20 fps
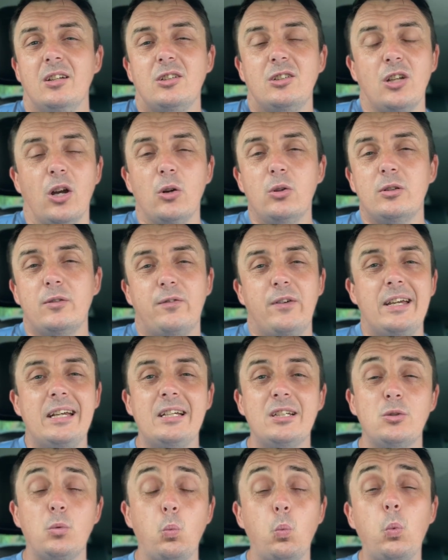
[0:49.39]
Those
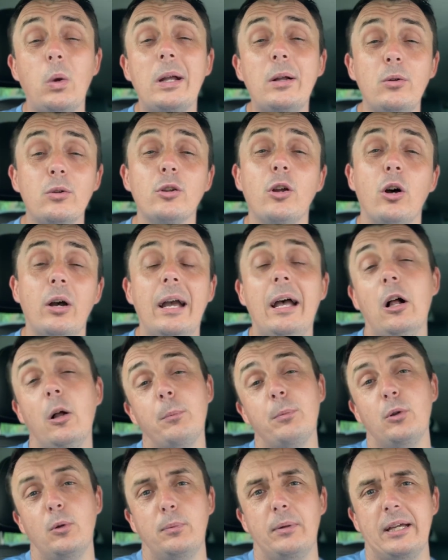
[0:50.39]
things will not
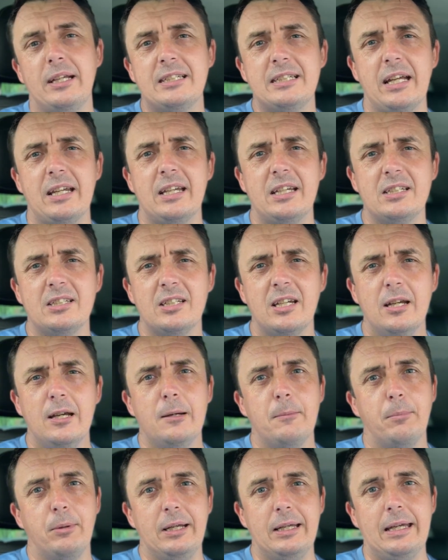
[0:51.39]
help you play tennis.
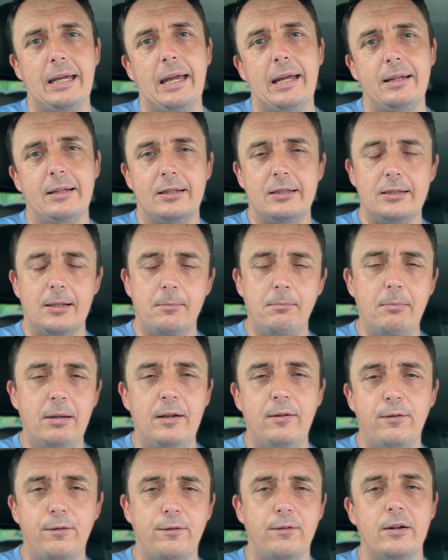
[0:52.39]
But again, there's a
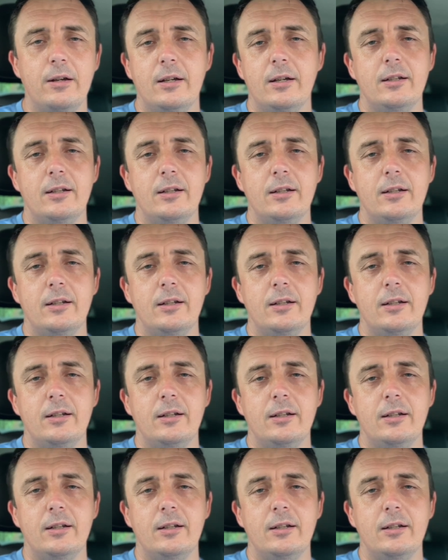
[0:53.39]
myth.